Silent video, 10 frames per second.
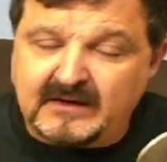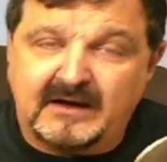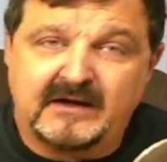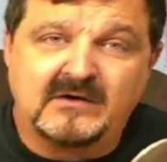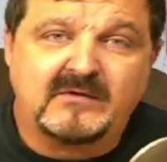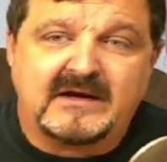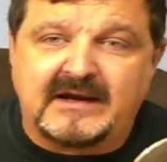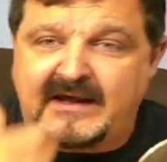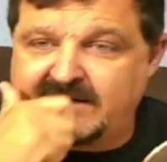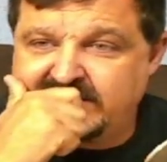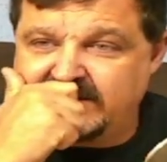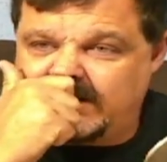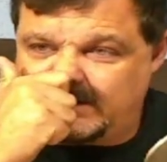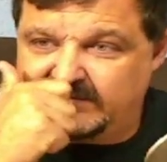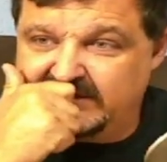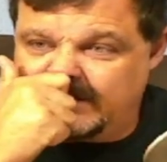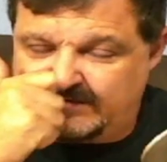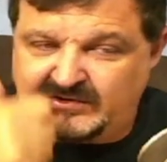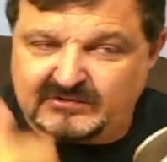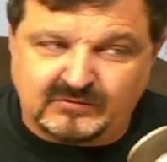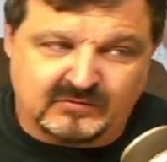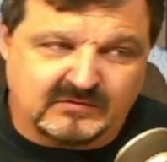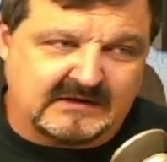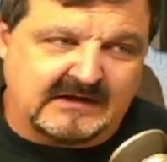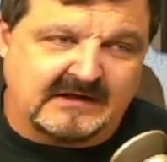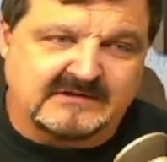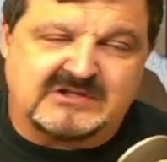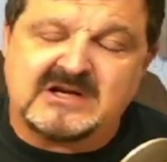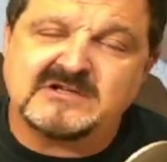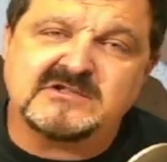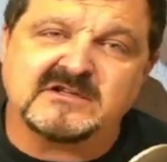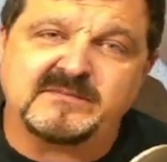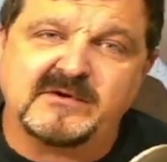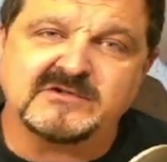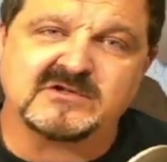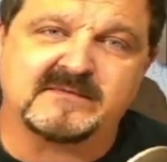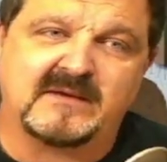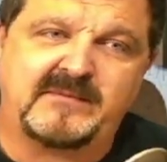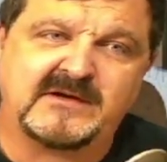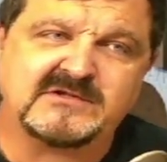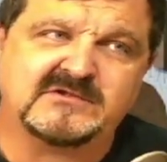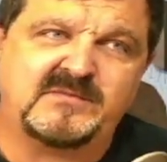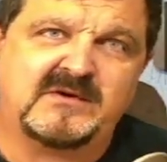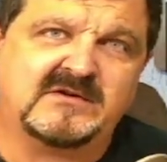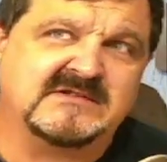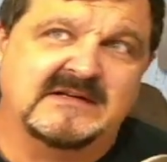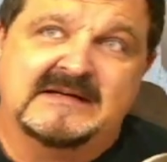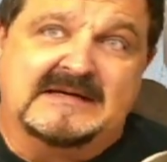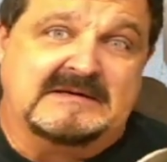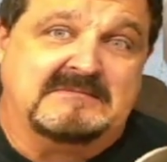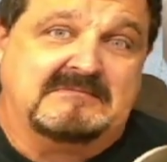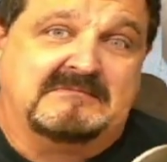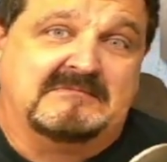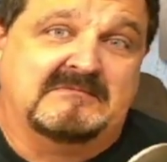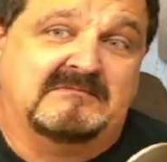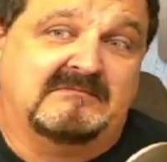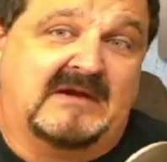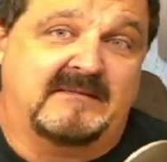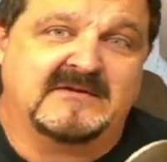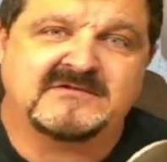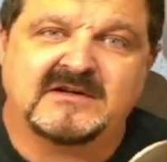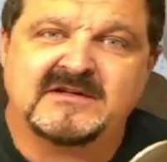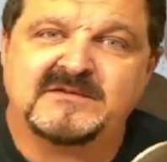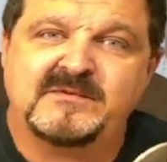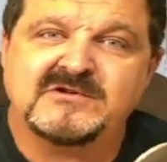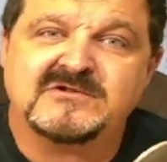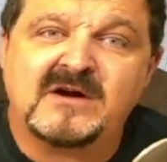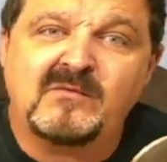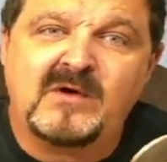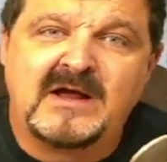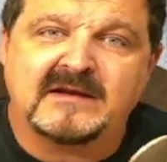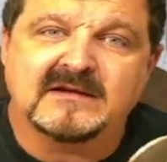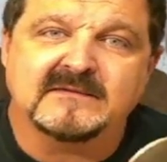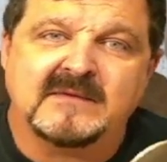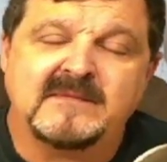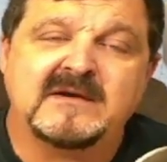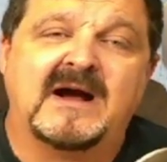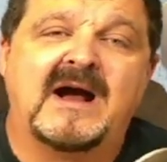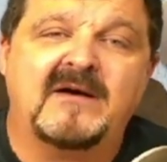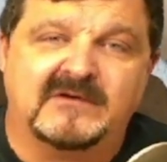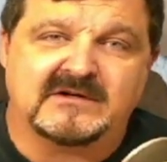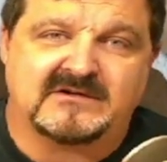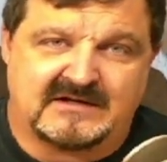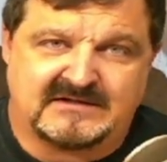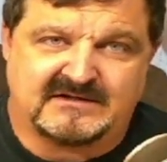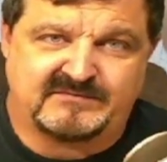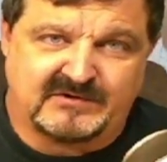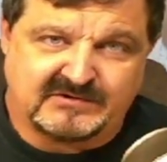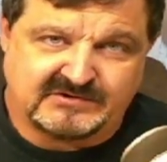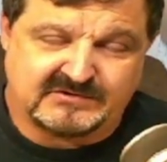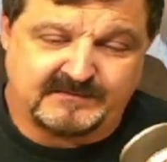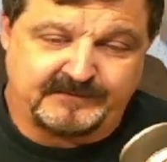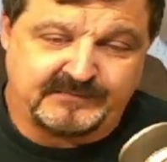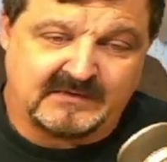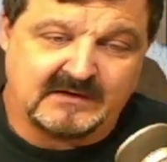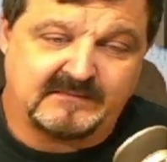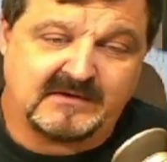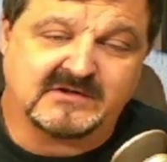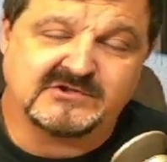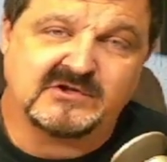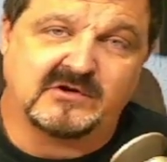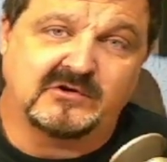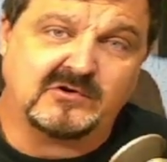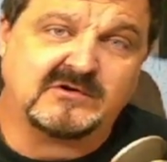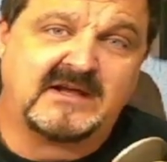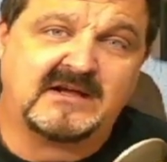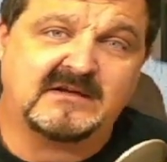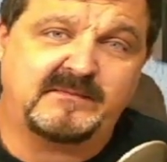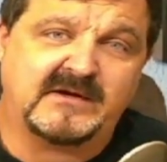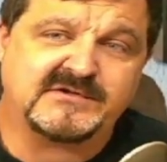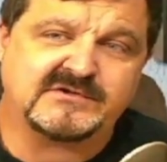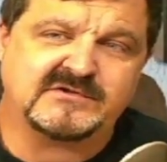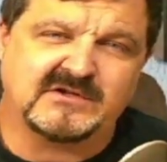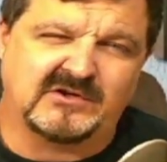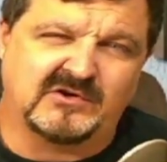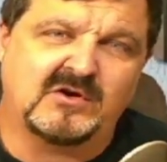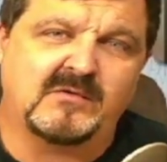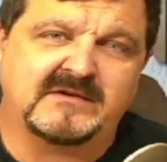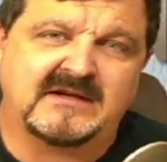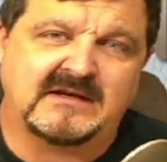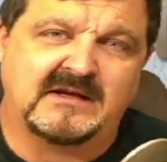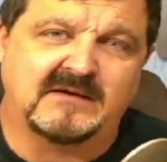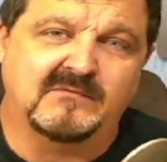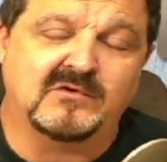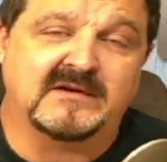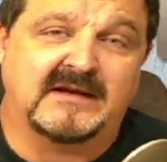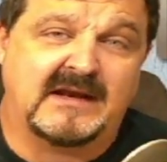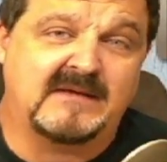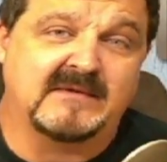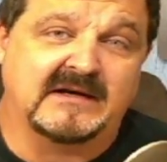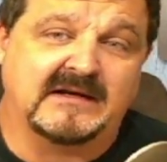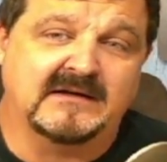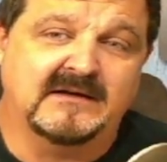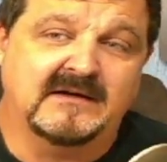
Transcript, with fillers: I don't want an action to change the exposure of my pictures because maybe it's not the exposure I want. Maybe I want to create the exposure because, you know, you're taking the pictures. You know what they need more than anybody.